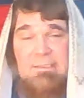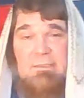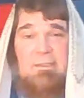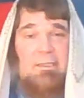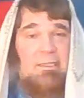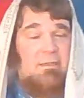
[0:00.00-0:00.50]
so
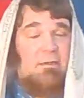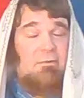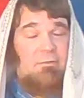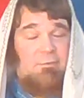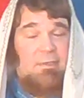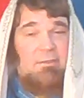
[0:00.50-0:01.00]
you get all
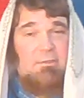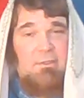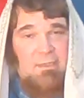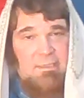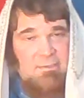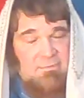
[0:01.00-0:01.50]
three
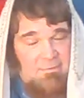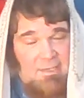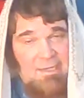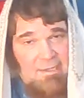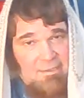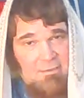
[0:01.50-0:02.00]
learning
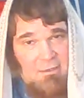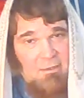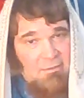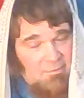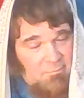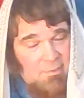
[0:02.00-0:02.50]
right in
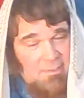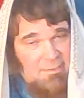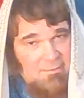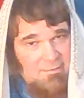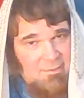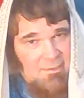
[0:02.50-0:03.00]
all in
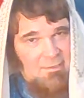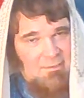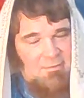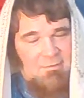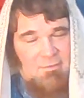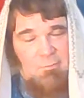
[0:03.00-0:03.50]
one
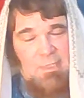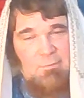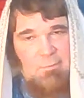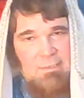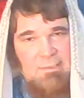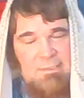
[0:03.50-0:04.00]

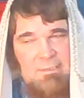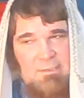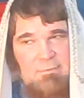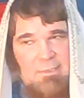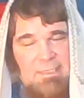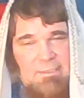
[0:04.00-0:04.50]
win-win
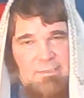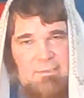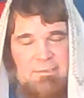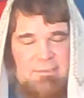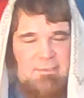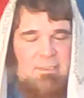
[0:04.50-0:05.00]

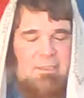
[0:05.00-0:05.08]
situation